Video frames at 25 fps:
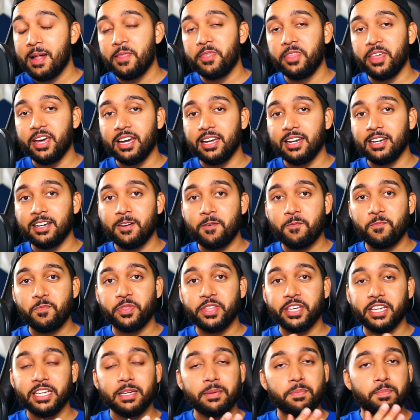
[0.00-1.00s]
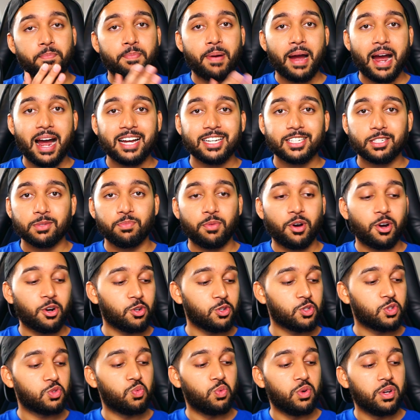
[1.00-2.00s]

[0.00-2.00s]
than the past models